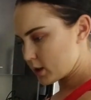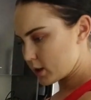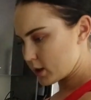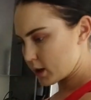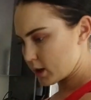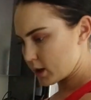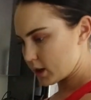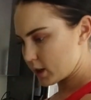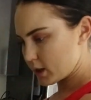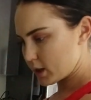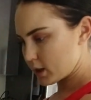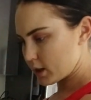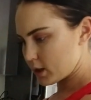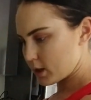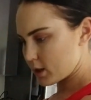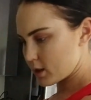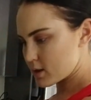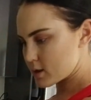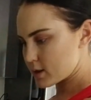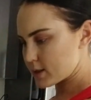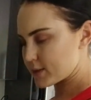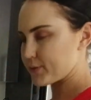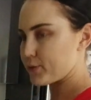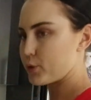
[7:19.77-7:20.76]
It
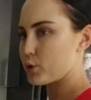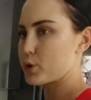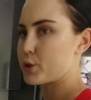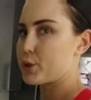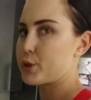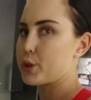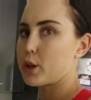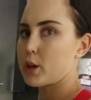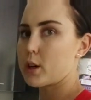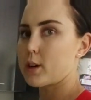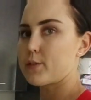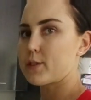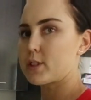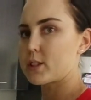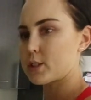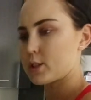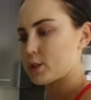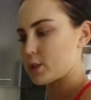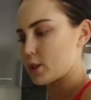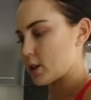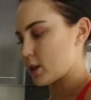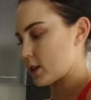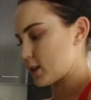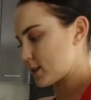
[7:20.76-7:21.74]
is 4 serves,
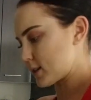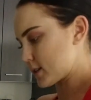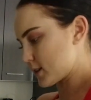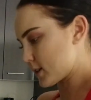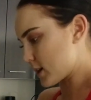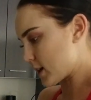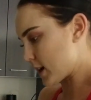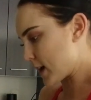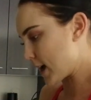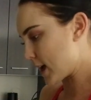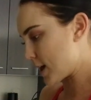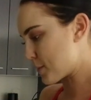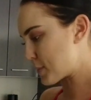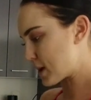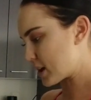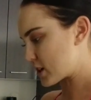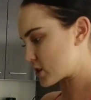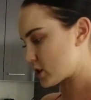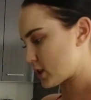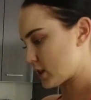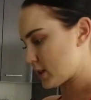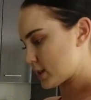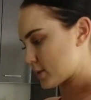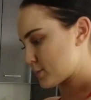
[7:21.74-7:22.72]
so I am
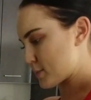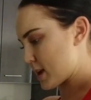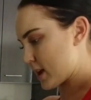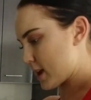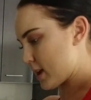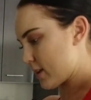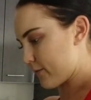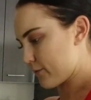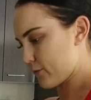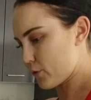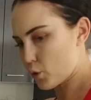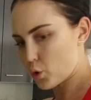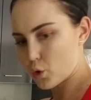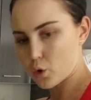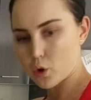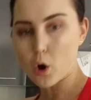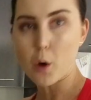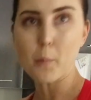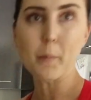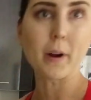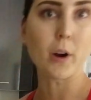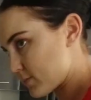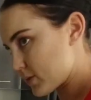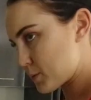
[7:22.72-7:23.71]
actually just making 4. Oh
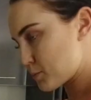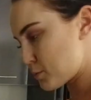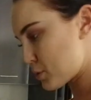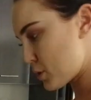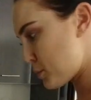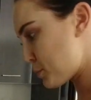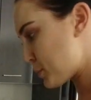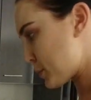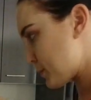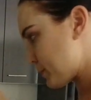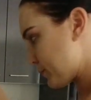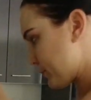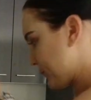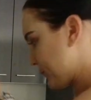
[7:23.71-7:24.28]
my god.